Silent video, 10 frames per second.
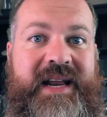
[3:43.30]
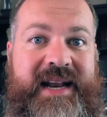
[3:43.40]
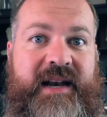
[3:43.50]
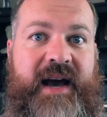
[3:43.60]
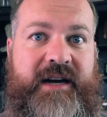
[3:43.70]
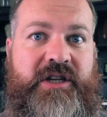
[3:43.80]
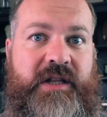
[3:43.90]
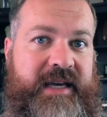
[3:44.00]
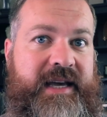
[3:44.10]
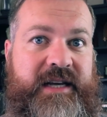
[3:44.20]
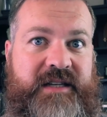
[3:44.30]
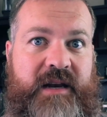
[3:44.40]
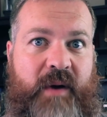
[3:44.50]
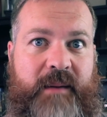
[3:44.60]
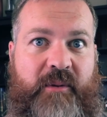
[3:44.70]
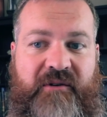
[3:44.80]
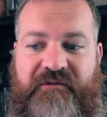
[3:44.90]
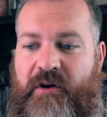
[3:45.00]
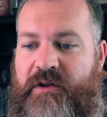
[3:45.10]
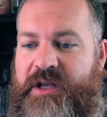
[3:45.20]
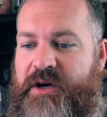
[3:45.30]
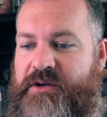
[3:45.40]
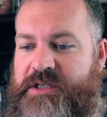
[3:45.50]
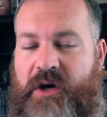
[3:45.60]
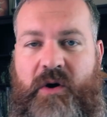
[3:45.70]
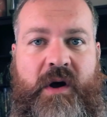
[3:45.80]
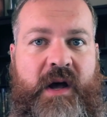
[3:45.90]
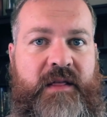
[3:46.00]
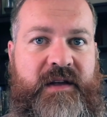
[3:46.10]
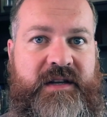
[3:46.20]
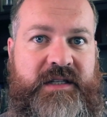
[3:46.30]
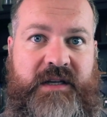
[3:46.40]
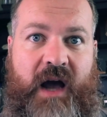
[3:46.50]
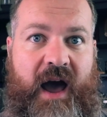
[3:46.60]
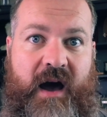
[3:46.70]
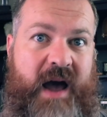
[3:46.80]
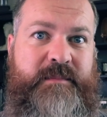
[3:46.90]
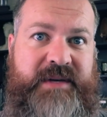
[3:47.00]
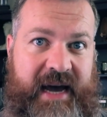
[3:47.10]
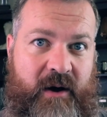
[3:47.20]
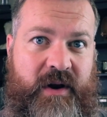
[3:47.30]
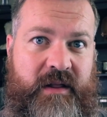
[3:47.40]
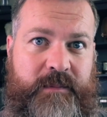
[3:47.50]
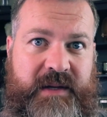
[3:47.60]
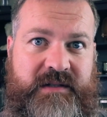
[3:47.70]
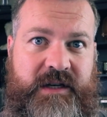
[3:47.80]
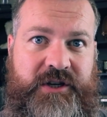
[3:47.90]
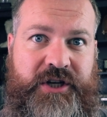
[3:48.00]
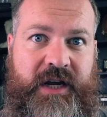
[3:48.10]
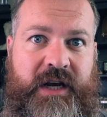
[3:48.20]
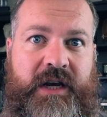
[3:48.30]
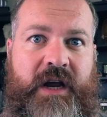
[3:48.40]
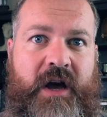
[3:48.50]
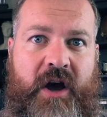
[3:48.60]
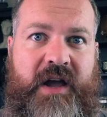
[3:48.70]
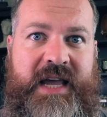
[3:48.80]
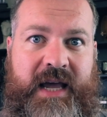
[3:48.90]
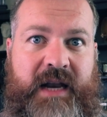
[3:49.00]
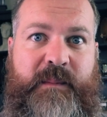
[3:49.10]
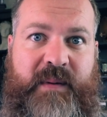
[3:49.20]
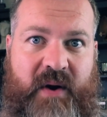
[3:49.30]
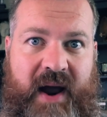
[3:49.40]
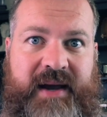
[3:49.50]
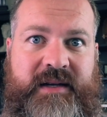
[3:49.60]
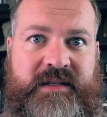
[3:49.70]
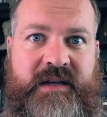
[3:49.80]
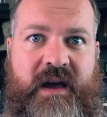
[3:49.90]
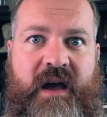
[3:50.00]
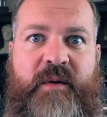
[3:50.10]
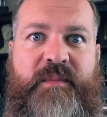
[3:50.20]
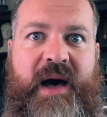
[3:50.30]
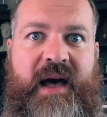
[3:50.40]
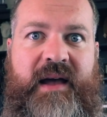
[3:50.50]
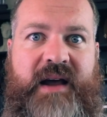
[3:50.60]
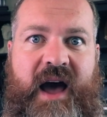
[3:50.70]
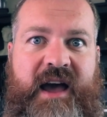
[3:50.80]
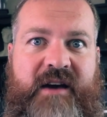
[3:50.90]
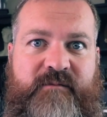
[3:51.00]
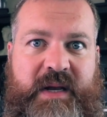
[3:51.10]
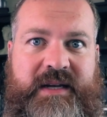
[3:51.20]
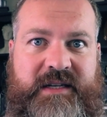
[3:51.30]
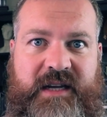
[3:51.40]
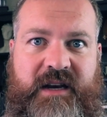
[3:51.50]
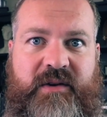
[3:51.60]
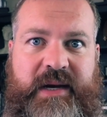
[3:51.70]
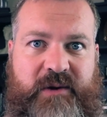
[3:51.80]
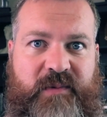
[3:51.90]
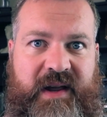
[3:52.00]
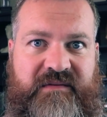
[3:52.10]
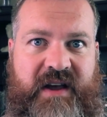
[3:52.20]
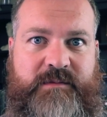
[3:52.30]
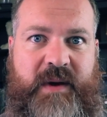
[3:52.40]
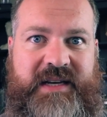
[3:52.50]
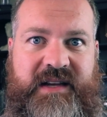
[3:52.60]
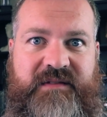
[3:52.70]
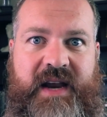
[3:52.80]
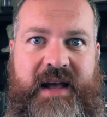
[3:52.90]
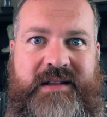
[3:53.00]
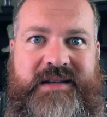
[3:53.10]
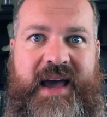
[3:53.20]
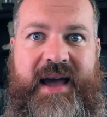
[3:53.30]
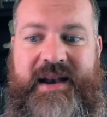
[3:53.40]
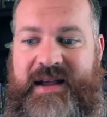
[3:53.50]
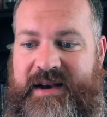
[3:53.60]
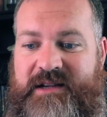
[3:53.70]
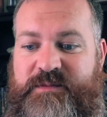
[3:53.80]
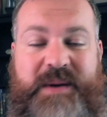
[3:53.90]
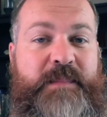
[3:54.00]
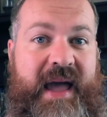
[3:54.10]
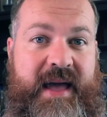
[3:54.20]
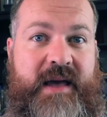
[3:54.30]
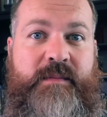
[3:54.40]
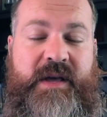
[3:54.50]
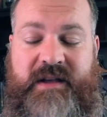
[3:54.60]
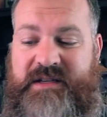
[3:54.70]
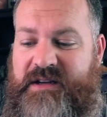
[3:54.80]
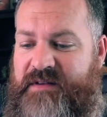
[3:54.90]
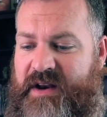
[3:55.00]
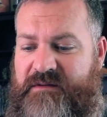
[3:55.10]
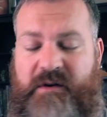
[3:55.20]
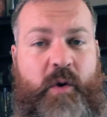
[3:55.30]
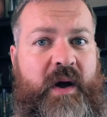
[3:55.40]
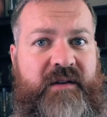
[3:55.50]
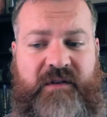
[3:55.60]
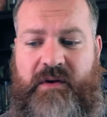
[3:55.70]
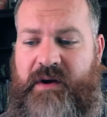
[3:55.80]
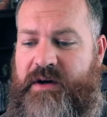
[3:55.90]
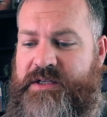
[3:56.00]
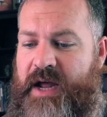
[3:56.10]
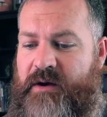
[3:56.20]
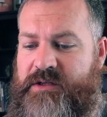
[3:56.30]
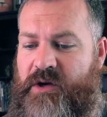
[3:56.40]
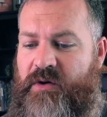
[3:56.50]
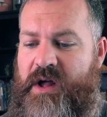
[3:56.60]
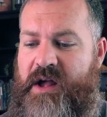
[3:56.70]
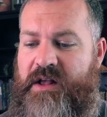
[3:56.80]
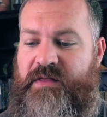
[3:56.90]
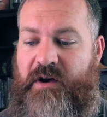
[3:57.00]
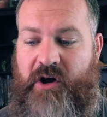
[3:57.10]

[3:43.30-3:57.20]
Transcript: REIT. It actually is in my portfolio. So I'm down on the position in price, but I have been continuing to reinvest my dividends, and it has been paying me this dividend for quite a few years now. So the